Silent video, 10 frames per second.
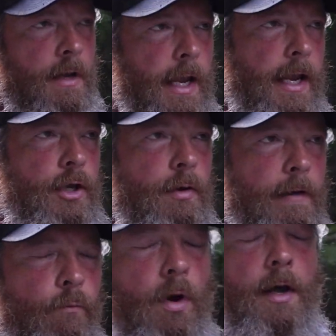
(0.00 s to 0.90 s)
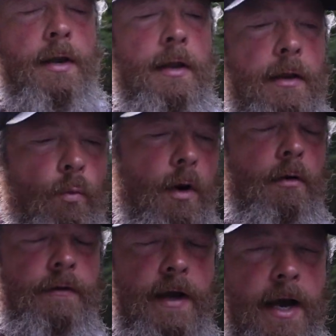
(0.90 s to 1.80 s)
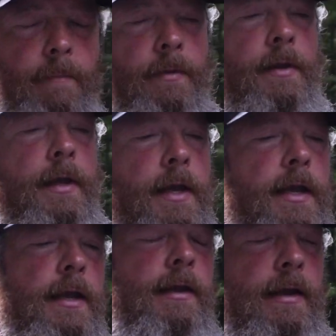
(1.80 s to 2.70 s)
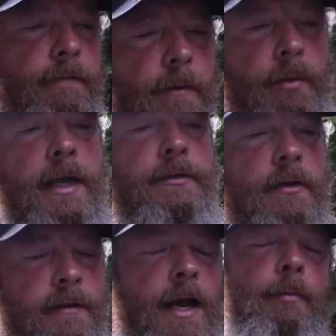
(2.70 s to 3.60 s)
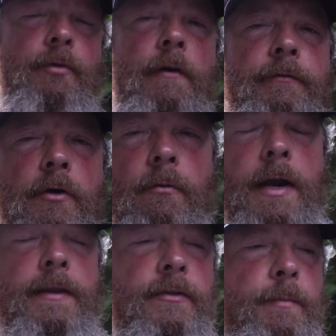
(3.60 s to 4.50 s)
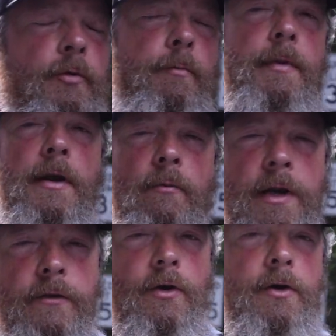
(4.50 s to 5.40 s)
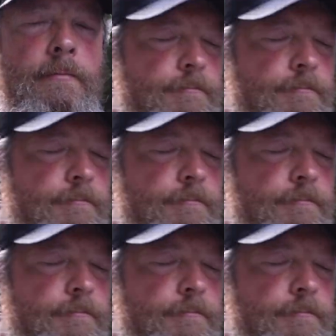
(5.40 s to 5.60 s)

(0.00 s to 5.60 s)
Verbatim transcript: and you have one and one on top, if the blaze on top is off to the right, that's supposed to be in a right turn.